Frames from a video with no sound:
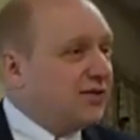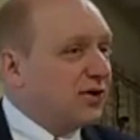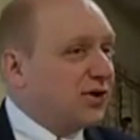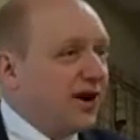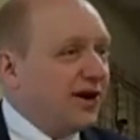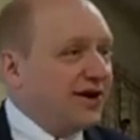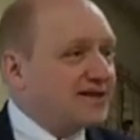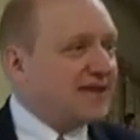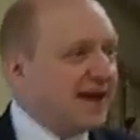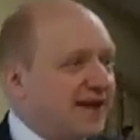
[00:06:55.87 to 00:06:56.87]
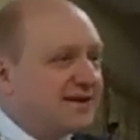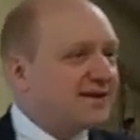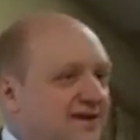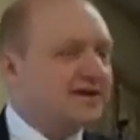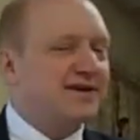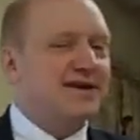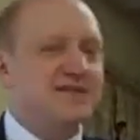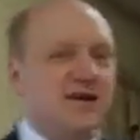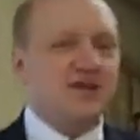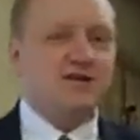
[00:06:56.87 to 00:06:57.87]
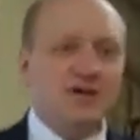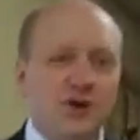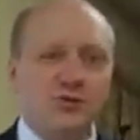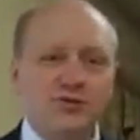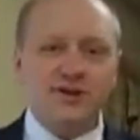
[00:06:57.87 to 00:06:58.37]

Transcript: requiring a second. It's also